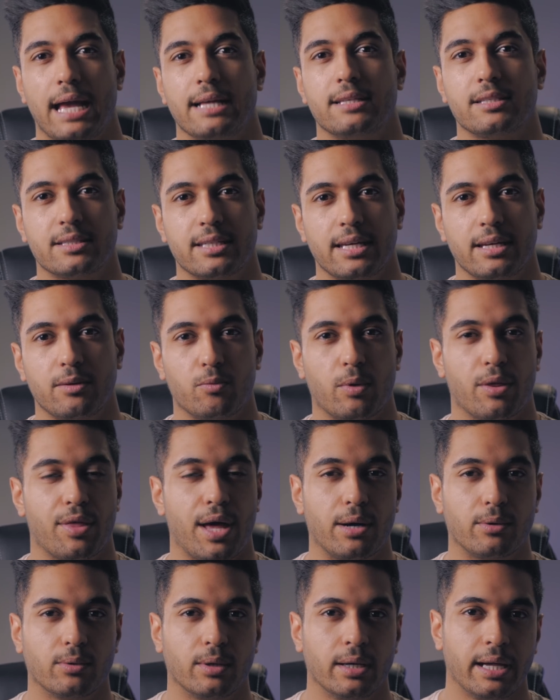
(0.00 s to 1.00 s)
edit it
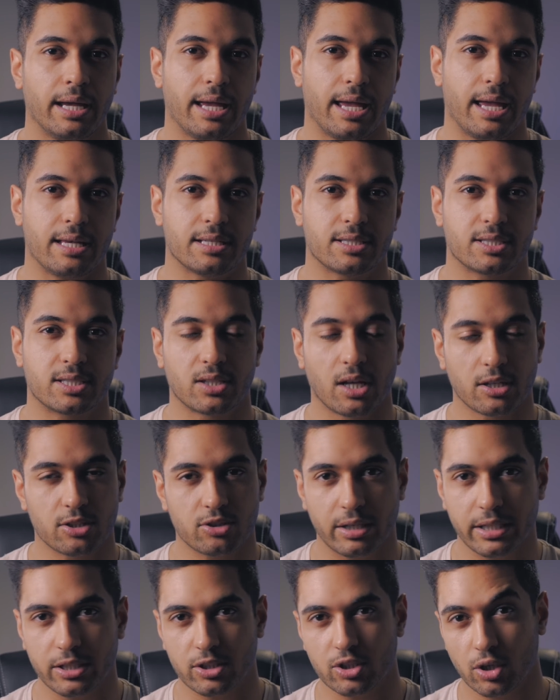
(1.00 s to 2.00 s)
without it
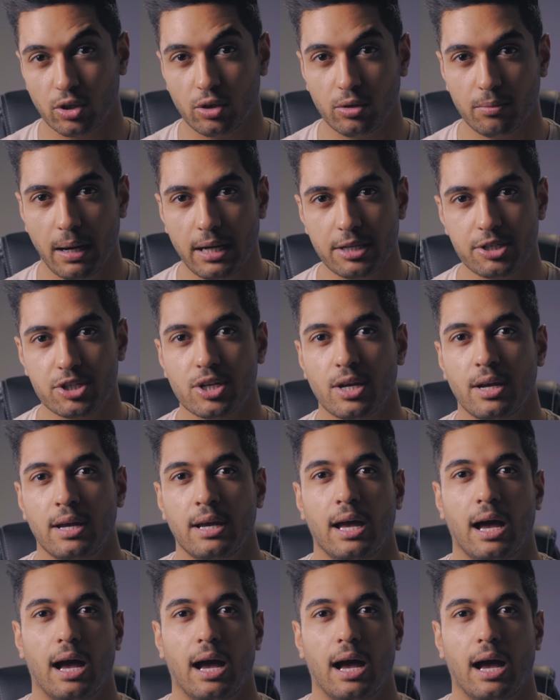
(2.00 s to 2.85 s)
stuttering too much,